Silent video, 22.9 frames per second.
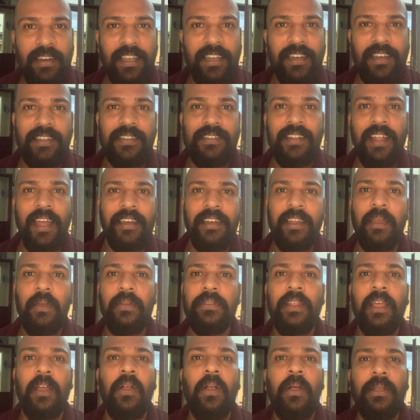It is that
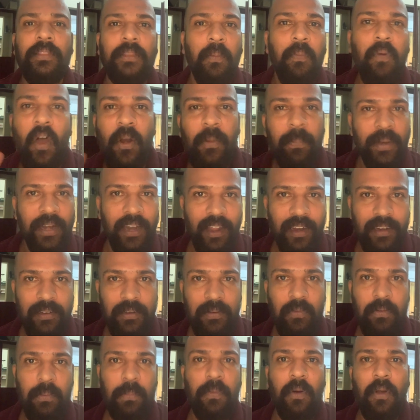the forbidden
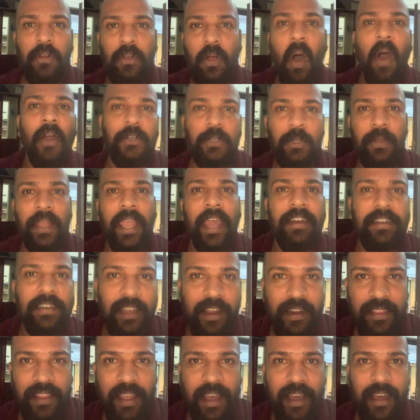for God to enter
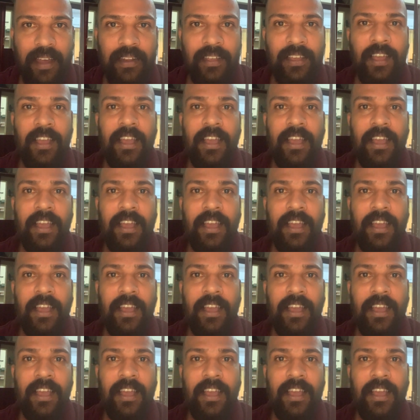there.